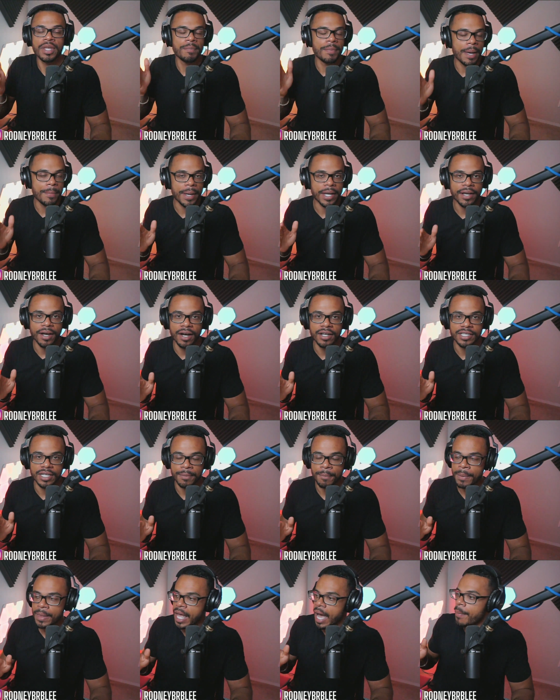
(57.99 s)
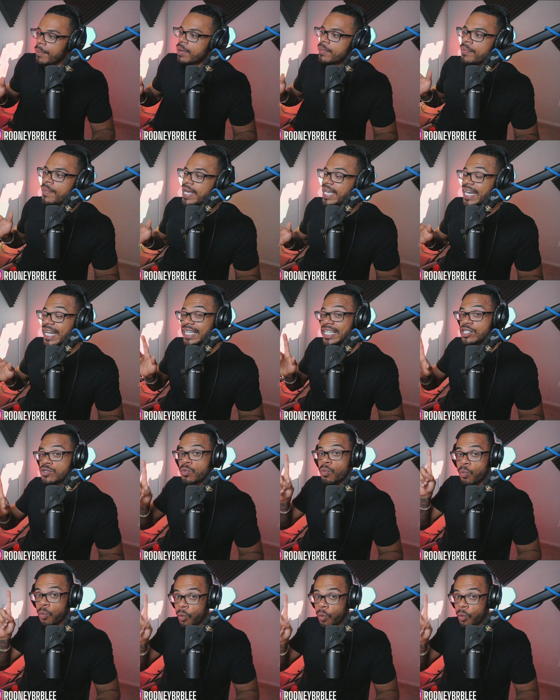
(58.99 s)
Pepe content. I'm going to be making at least